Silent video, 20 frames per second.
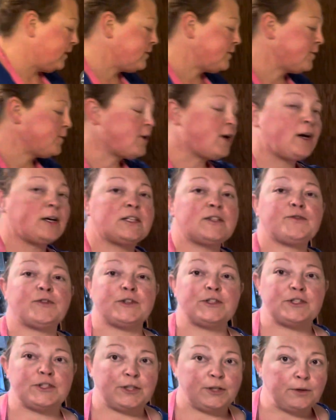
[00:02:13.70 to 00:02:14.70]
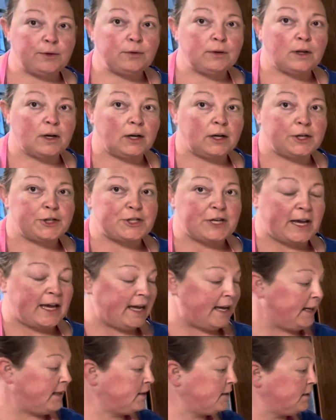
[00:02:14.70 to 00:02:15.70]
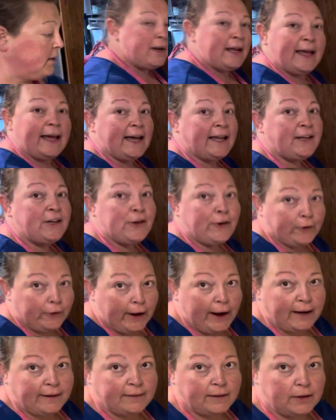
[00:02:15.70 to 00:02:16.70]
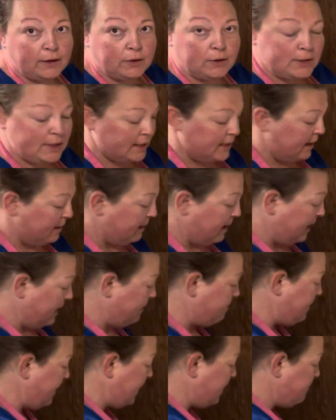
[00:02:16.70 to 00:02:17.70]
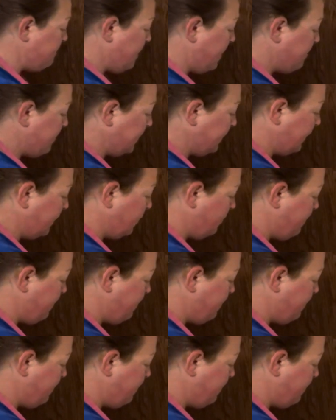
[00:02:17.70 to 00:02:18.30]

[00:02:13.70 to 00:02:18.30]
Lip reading: Also calls for 2 large eggs. Go ahead and crack those, and I kind of beat them up a little